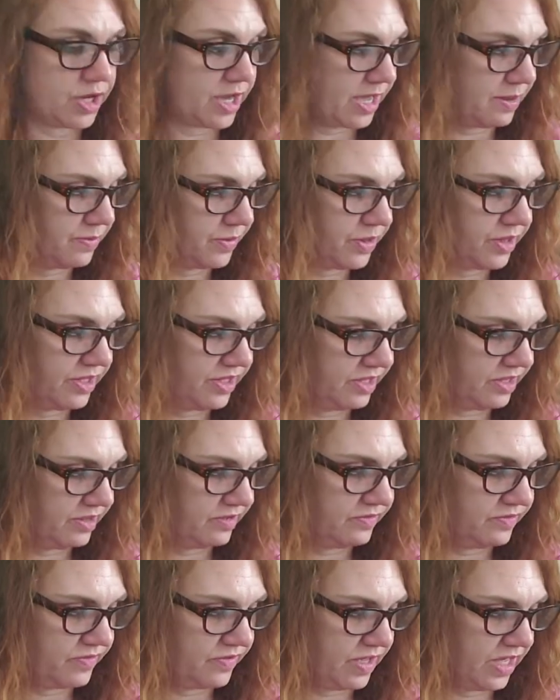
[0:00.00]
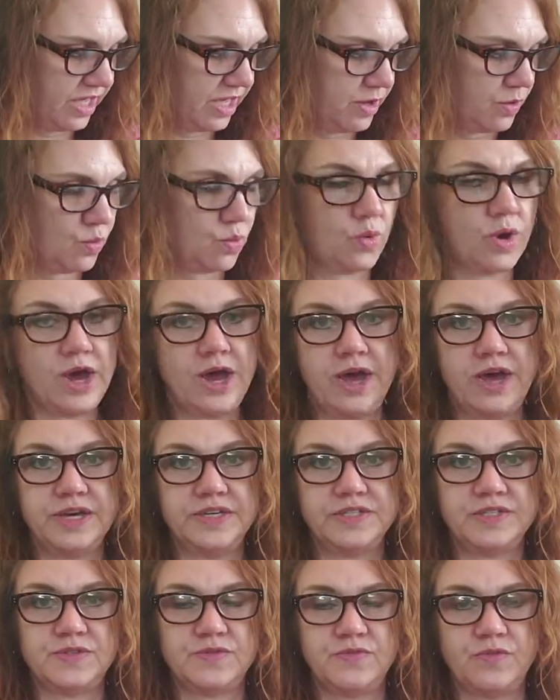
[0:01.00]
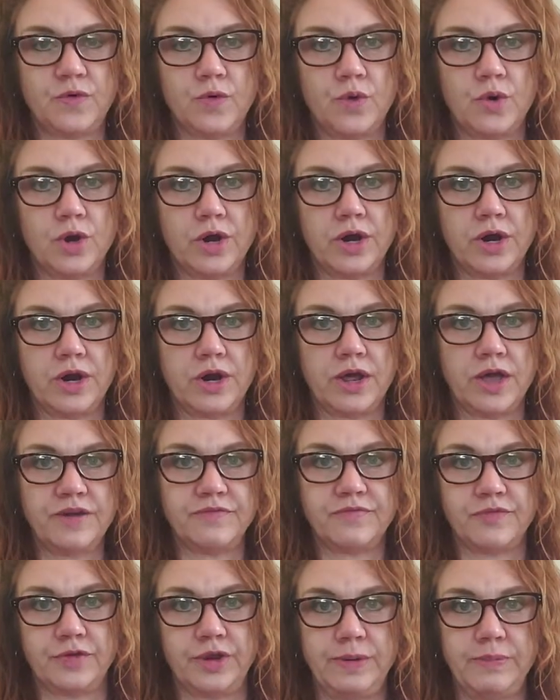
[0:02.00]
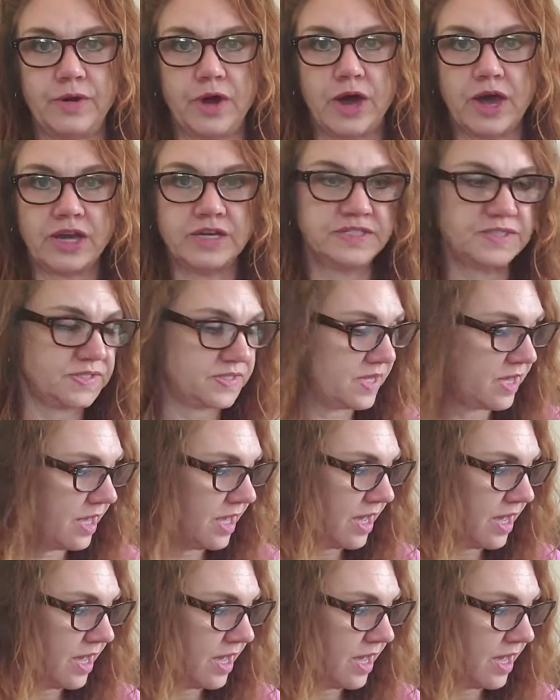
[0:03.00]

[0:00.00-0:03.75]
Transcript: I believe it was for a free box.